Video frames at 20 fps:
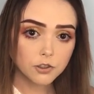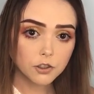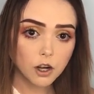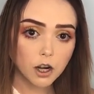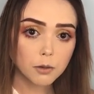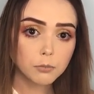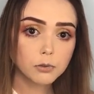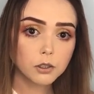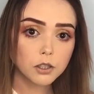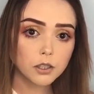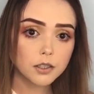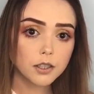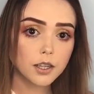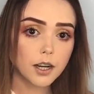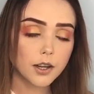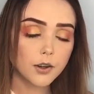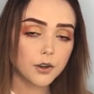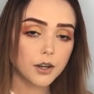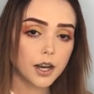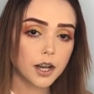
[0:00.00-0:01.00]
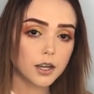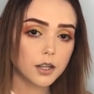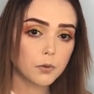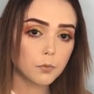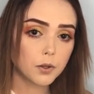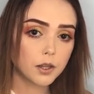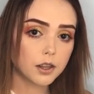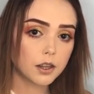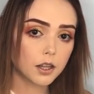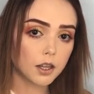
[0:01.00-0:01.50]
charm look that I
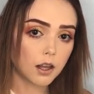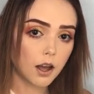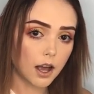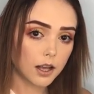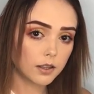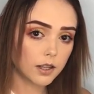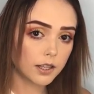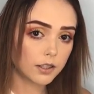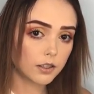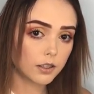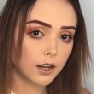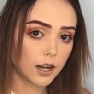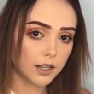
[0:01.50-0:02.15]
created with the eyeliner,